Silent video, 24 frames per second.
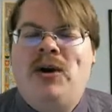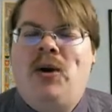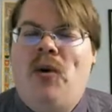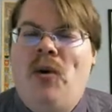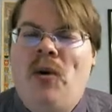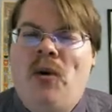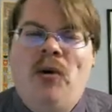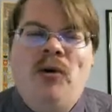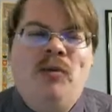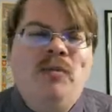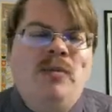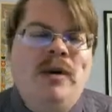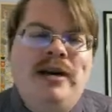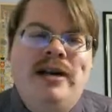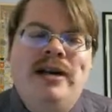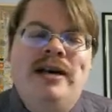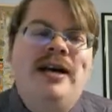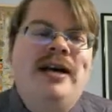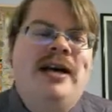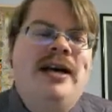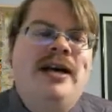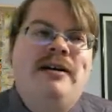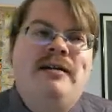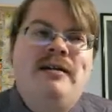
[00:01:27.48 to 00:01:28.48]
all,
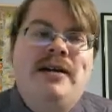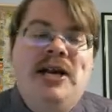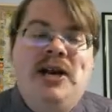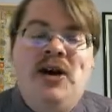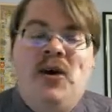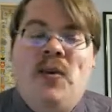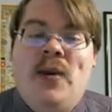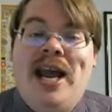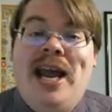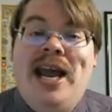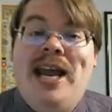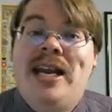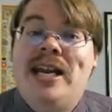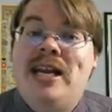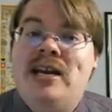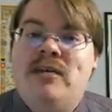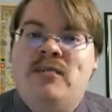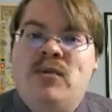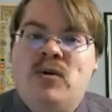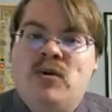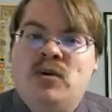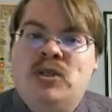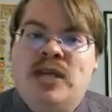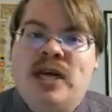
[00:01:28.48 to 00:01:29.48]
but you know,
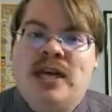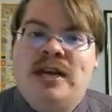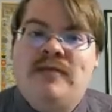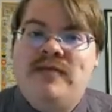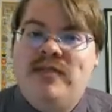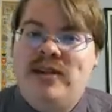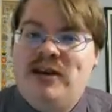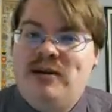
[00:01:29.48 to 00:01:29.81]
80%